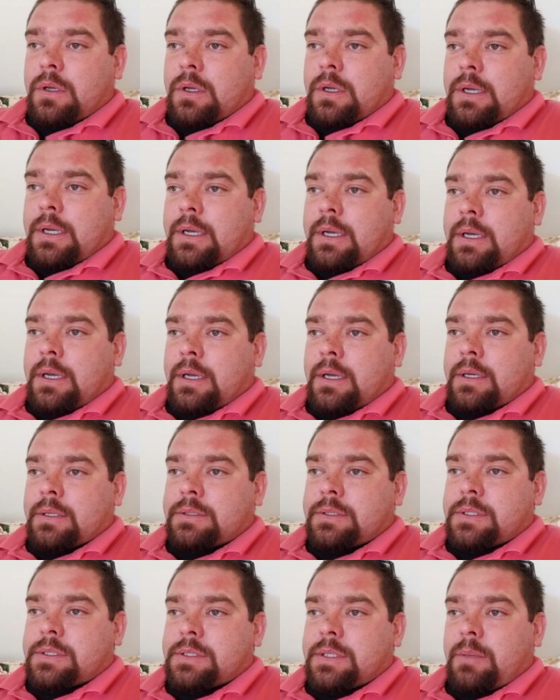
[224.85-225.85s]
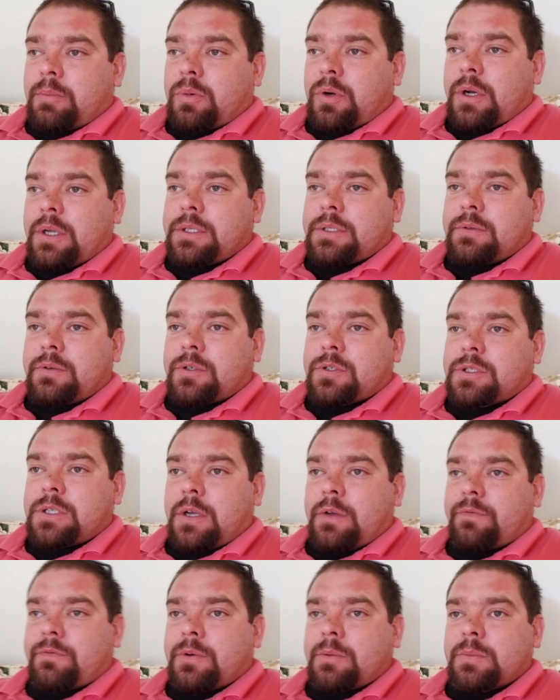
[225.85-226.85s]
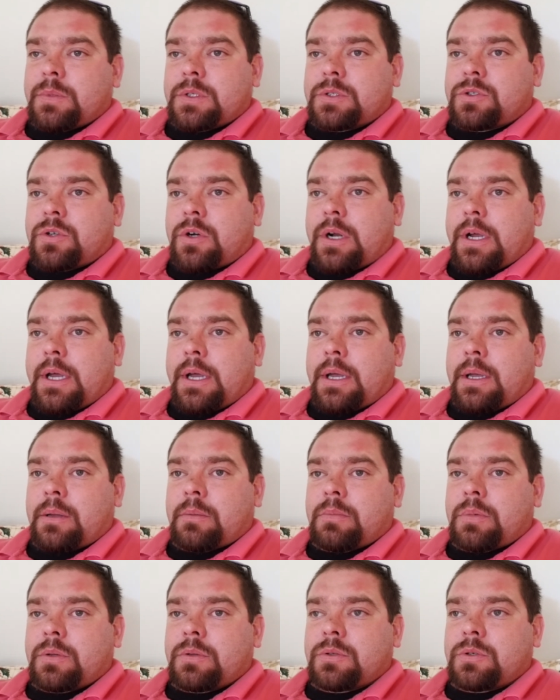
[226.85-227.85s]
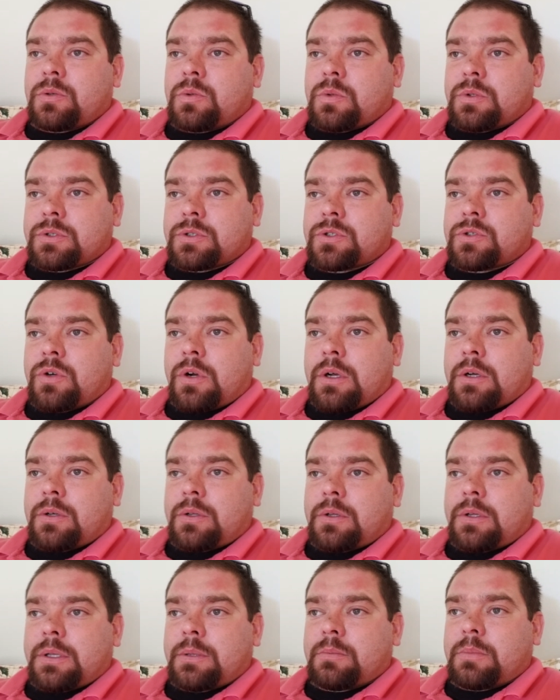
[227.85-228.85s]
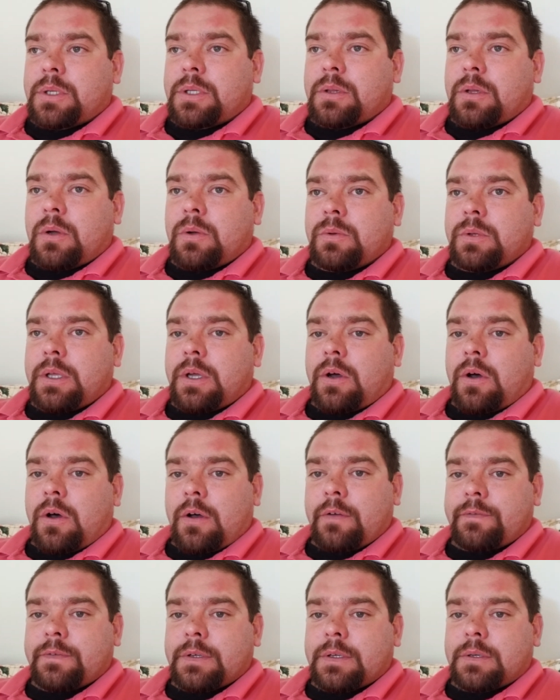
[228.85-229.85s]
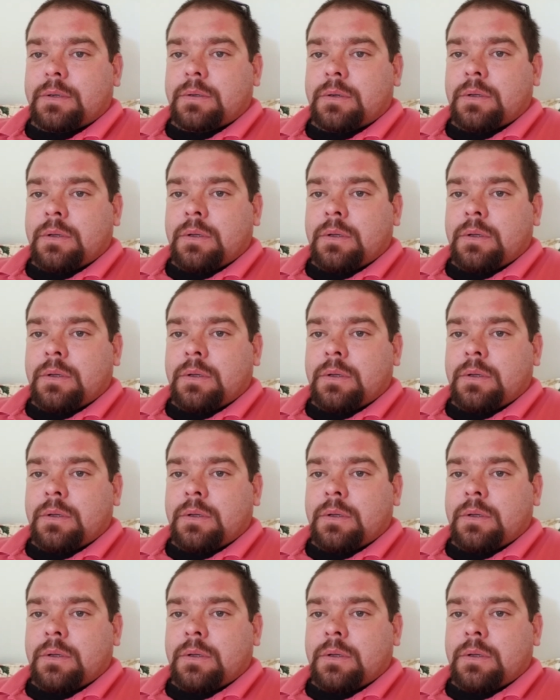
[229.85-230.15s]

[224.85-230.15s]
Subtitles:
To separate yourself from the tribe, you will struggle and be lonely often,